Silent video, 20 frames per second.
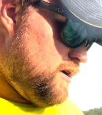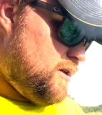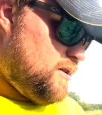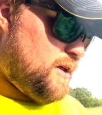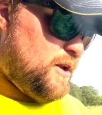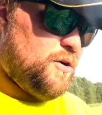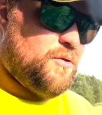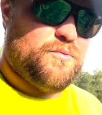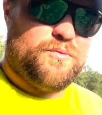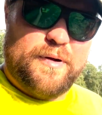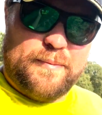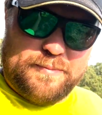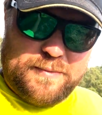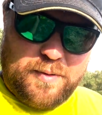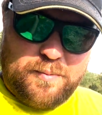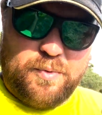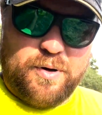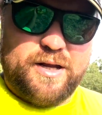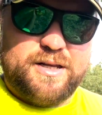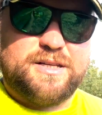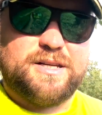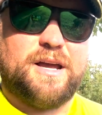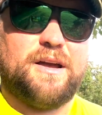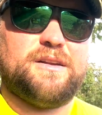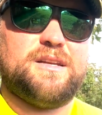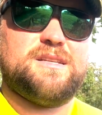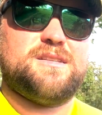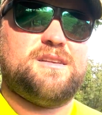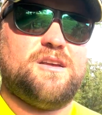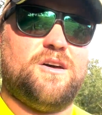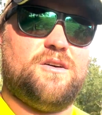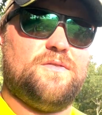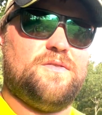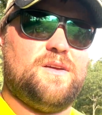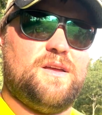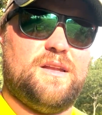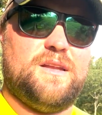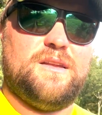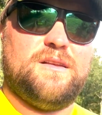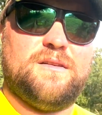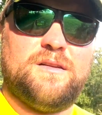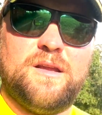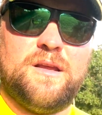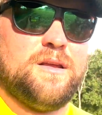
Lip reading: they don't rip the branch out itself and